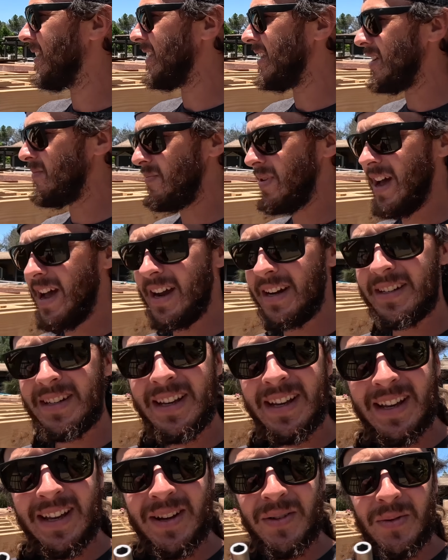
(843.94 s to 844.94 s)
the impact,
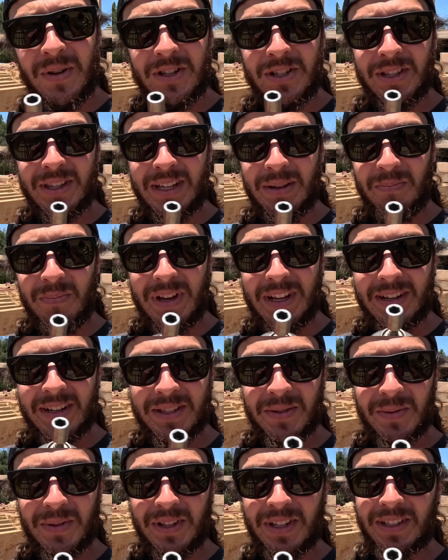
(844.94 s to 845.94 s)
which the bit
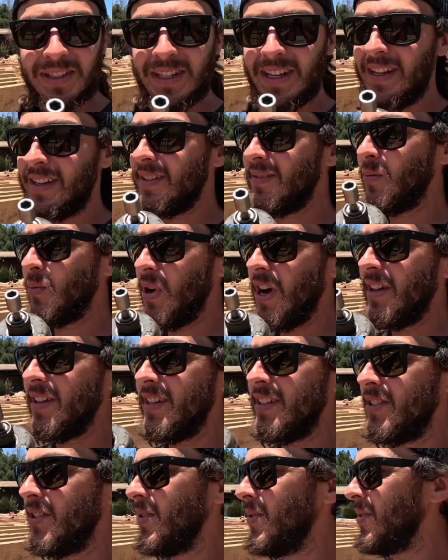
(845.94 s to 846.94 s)
doesn't really sit well
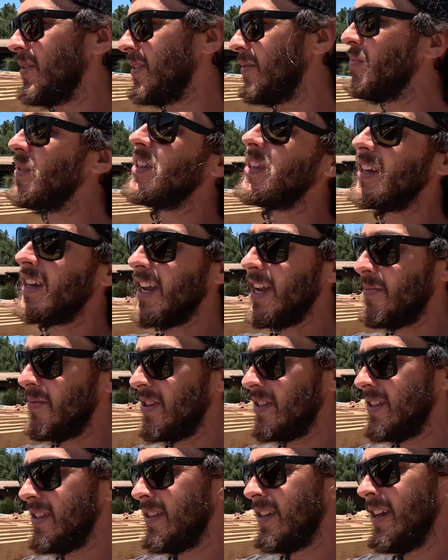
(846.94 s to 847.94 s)
into, the bit that came
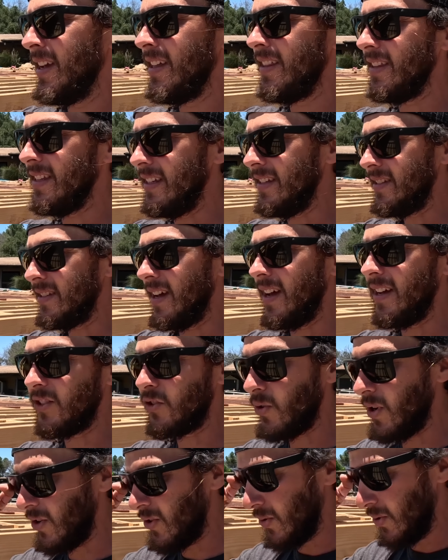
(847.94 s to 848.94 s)
with these
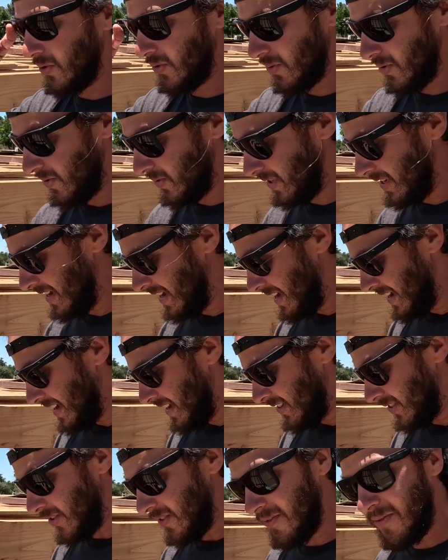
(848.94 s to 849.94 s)
structural screws.
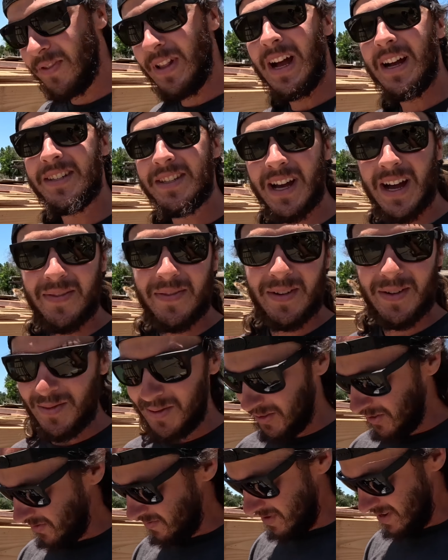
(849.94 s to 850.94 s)
So it flies off every
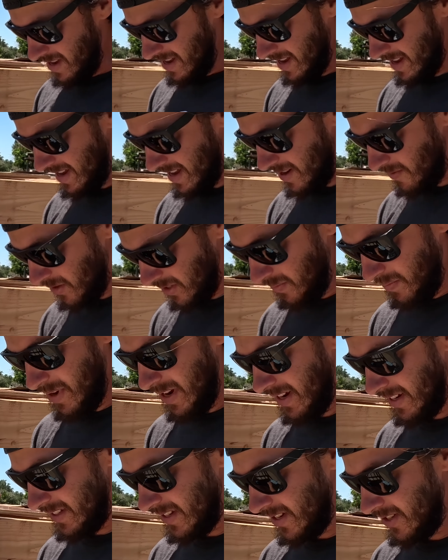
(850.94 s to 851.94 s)
once in a while, and I wasn't
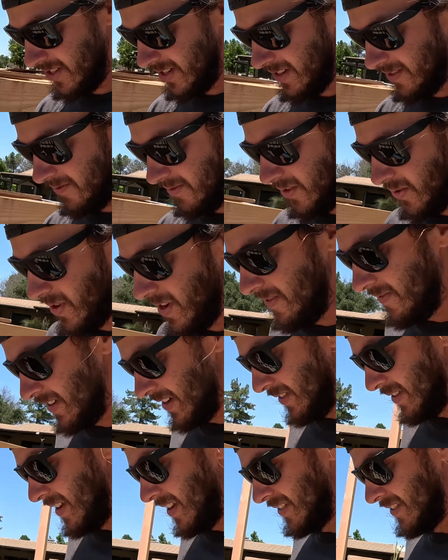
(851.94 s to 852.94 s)
paying attention, and it flew off and
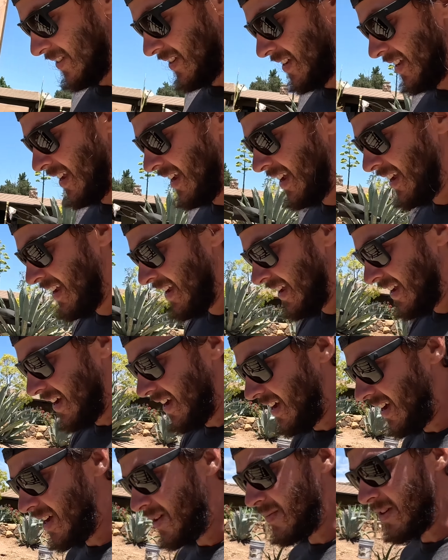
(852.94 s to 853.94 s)
I lost it.
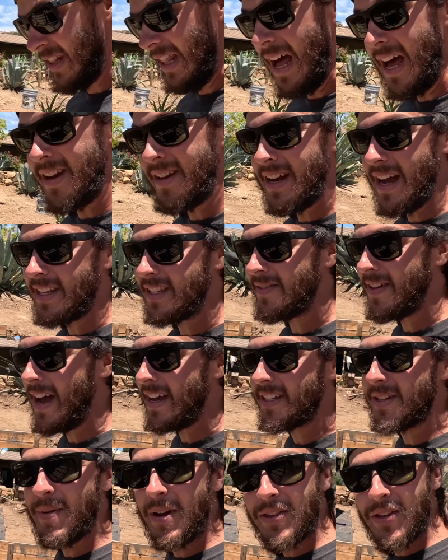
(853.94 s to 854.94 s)
A lot of you guys have
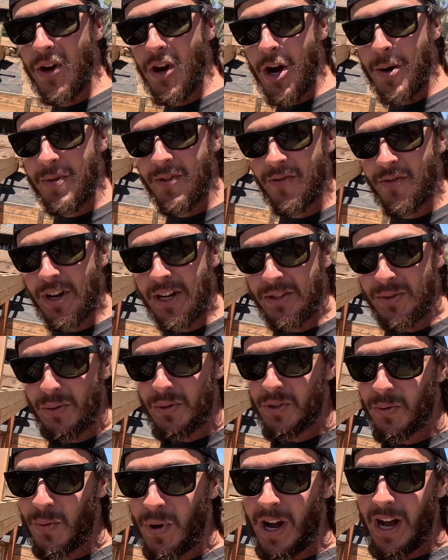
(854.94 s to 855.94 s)
asked about the Harbor Freight
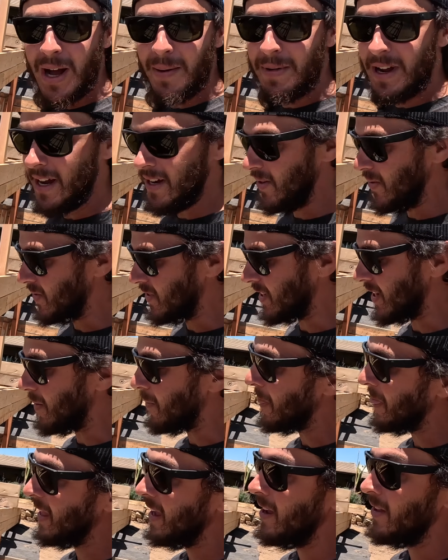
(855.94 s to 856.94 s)
tools and why I'm not using
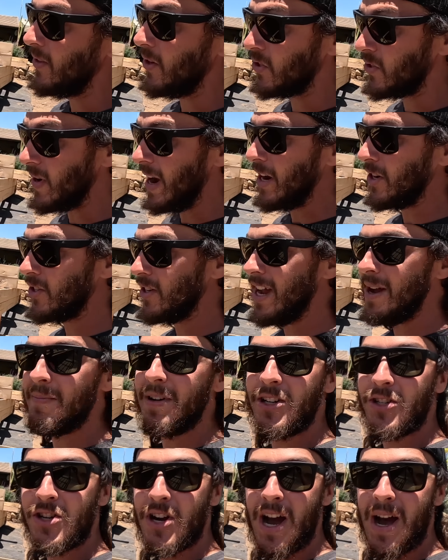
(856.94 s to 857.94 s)
them. Those are actually at
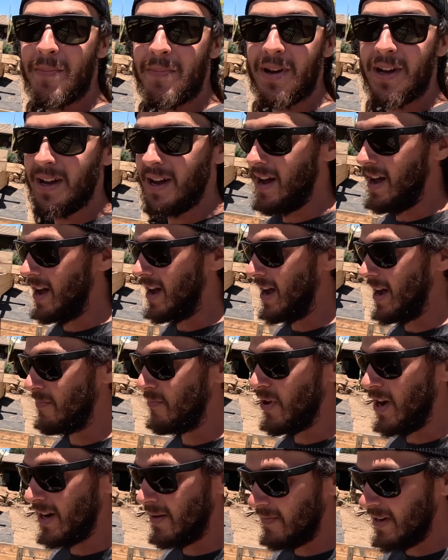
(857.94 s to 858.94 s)
my shop. I
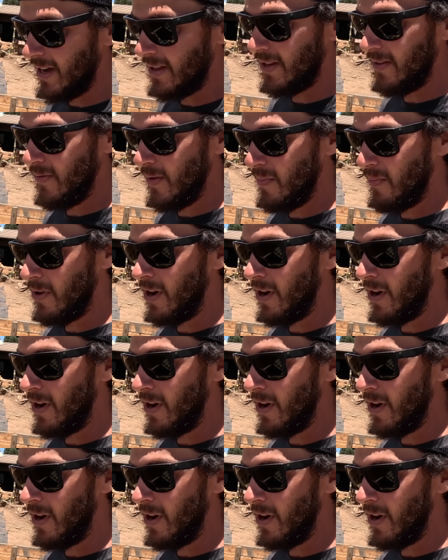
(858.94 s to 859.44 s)
brought them down there for a